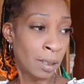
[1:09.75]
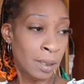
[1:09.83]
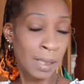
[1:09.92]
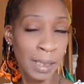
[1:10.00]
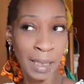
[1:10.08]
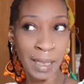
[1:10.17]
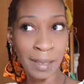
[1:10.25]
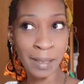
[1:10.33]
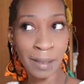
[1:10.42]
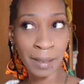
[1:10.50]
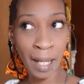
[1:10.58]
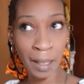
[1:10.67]
today
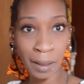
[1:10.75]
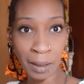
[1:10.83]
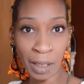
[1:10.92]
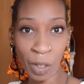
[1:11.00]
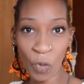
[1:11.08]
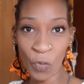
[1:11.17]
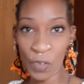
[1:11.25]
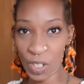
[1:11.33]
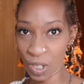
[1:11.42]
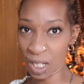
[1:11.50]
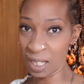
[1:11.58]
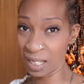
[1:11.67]
is kind of the
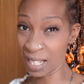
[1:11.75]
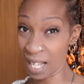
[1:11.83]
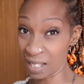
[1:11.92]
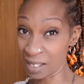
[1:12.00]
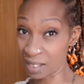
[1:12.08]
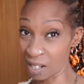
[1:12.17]
official last